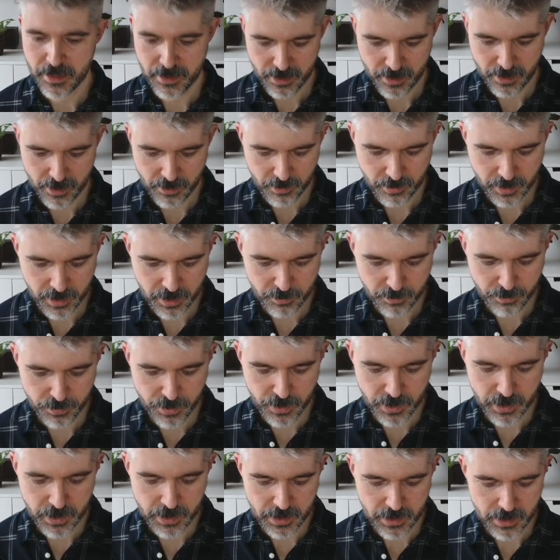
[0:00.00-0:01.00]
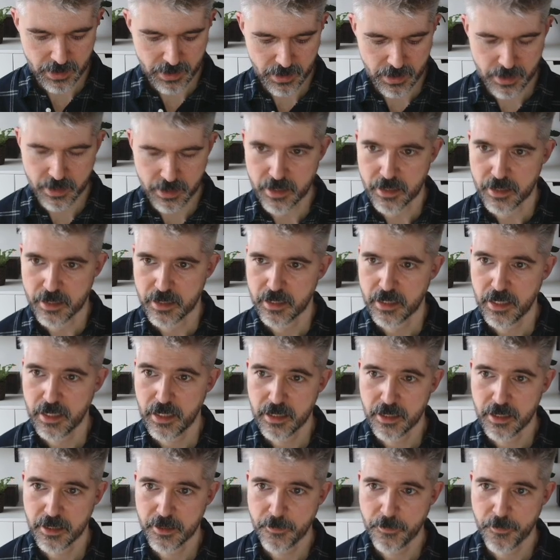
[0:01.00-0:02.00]
so we're going to put it into
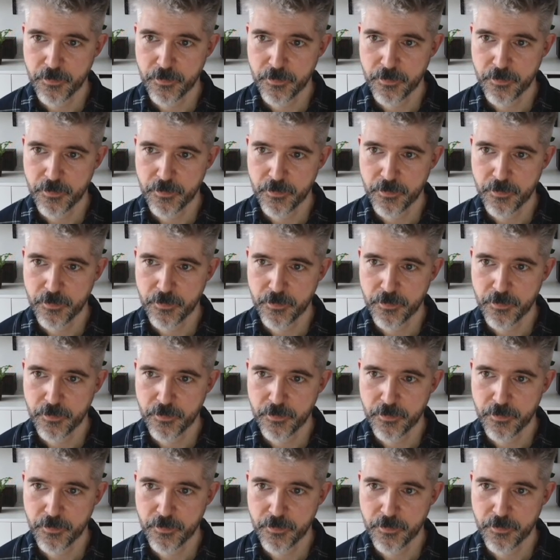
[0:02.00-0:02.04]
here.